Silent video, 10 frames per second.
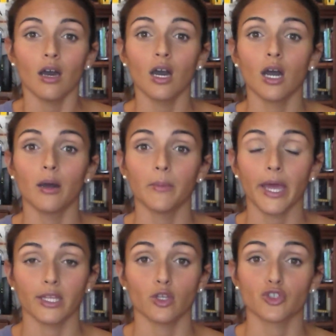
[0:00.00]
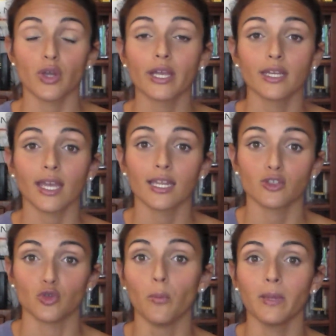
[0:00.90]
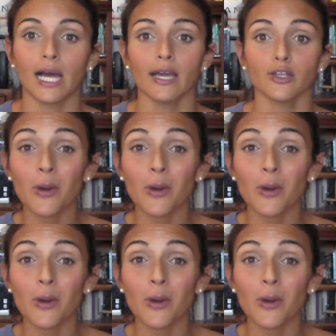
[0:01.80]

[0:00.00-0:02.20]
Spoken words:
and you're trying to get it to black,